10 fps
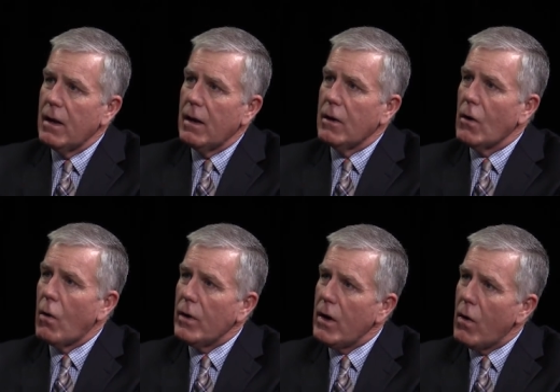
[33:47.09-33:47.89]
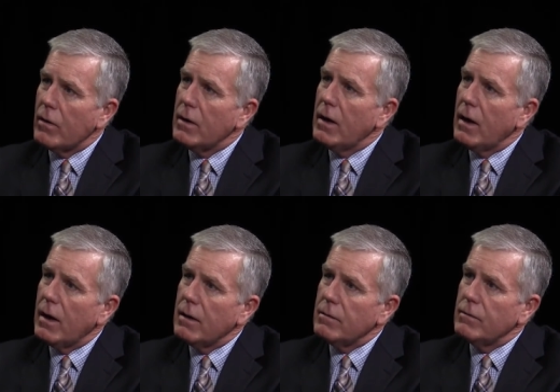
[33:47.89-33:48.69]
you know, we, don't,
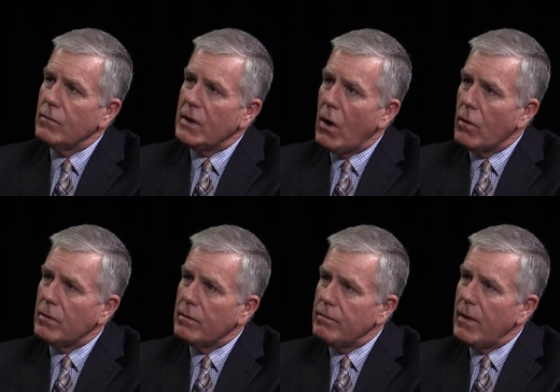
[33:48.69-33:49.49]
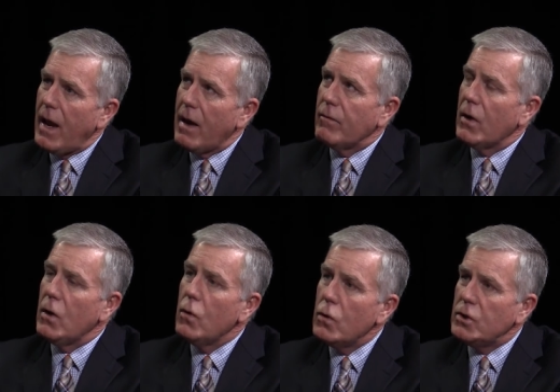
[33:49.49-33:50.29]
uh, we don't have a
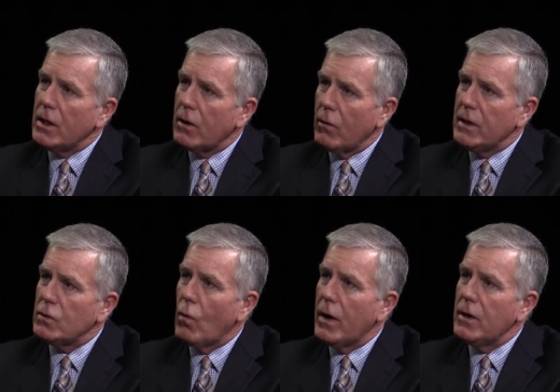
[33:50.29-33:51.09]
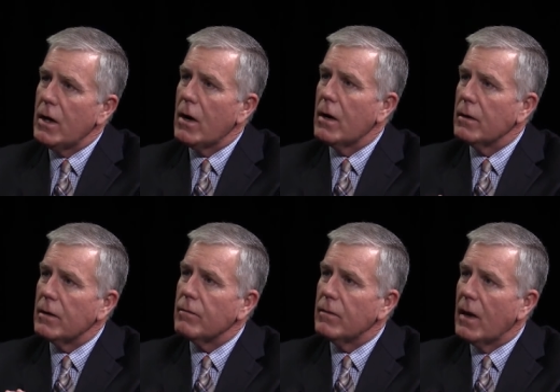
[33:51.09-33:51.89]
huge increase one year and
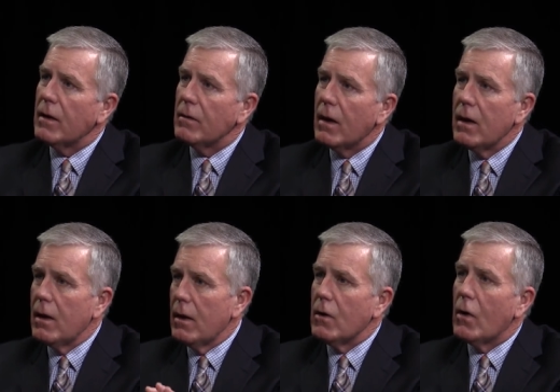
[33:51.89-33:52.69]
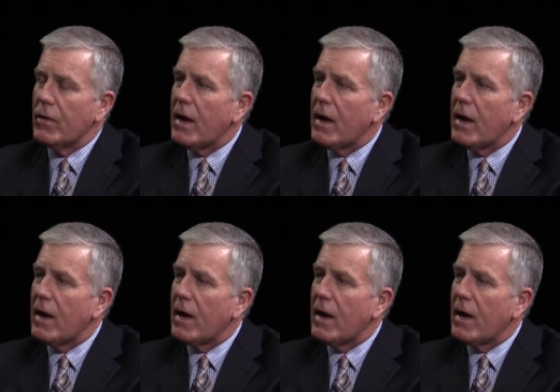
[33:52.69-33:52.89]
uh, then you know, right.